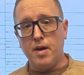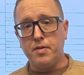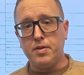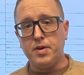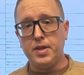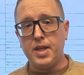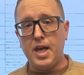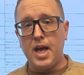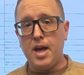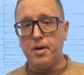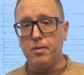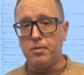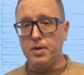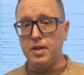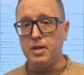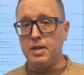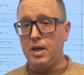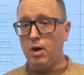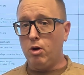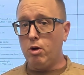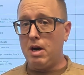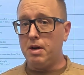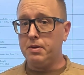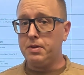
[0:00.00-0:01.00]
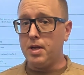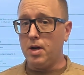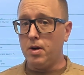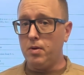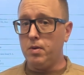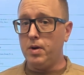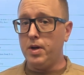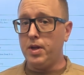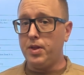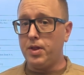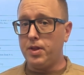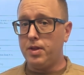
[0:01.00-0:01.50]
After that, we go out
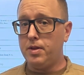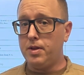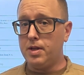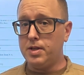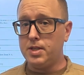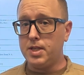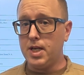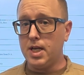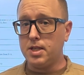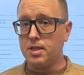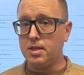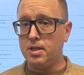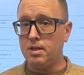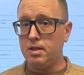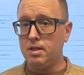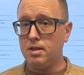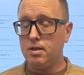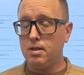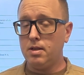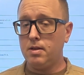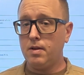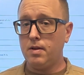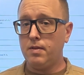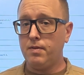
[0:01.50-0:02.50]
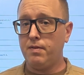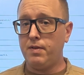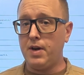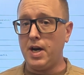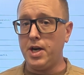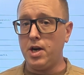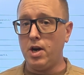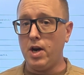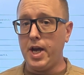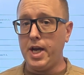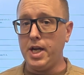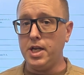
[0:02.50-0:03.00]
there with the Sextant,
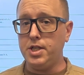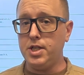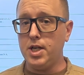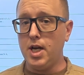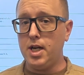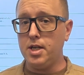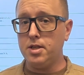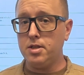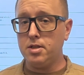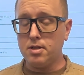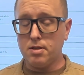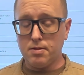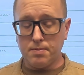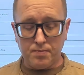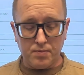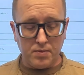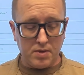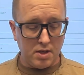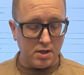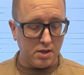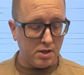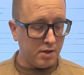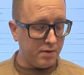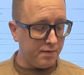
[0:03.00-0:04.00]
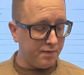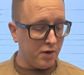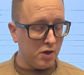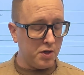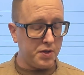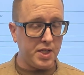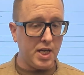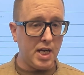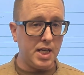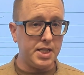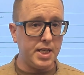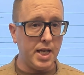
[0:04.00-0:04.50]
find our HS,
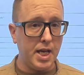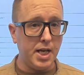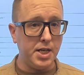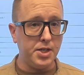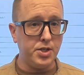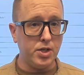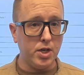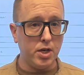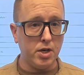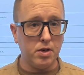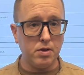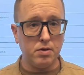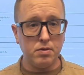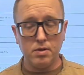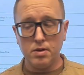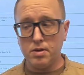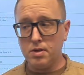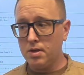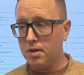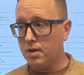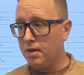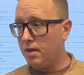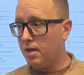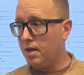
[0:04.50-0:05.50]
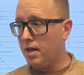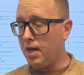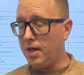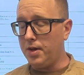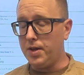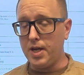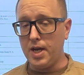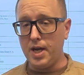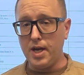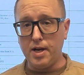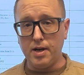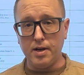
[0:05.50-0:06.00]
convert that to HO,
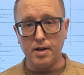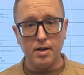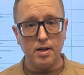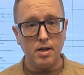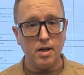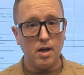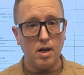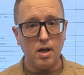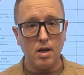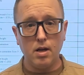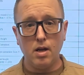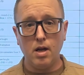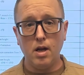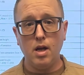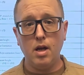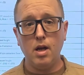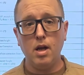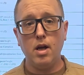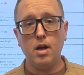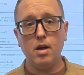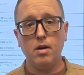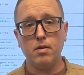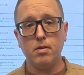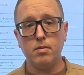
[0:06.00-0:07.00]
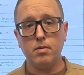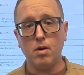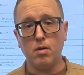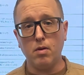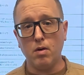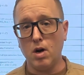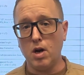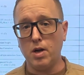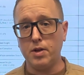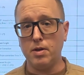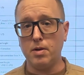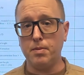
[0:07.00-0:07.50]
and then
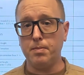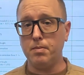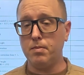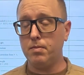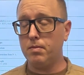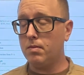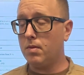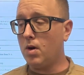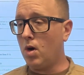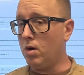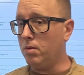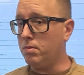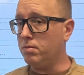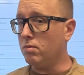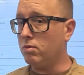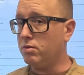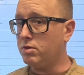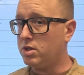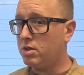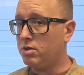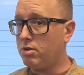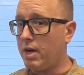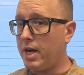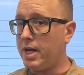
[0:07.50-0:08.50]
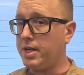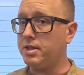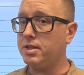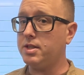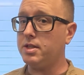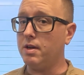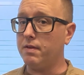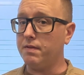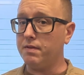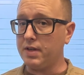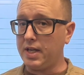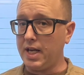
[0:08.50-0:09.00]
we're on the home
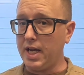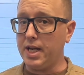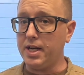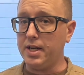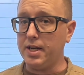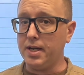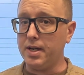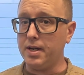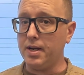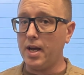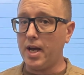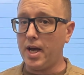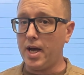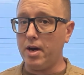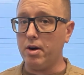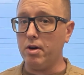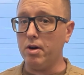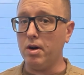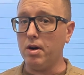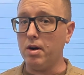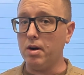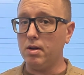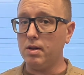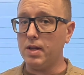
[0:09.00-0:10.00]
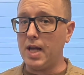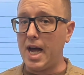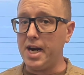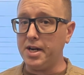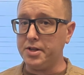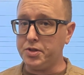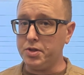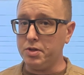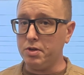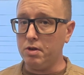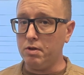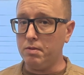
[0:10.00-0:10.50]
stretch of getting our
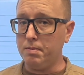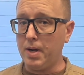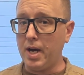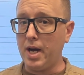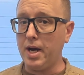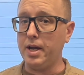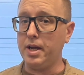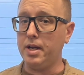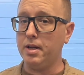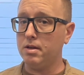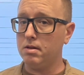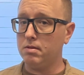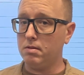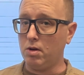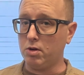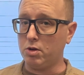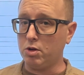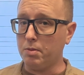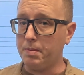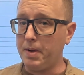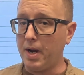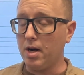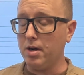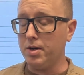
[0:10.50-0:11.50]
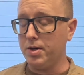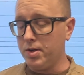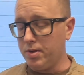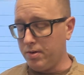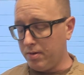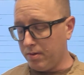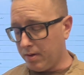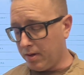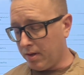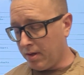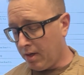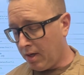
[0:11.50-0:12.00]
latitude by local apparent
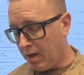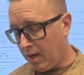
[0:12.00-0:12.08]
noon.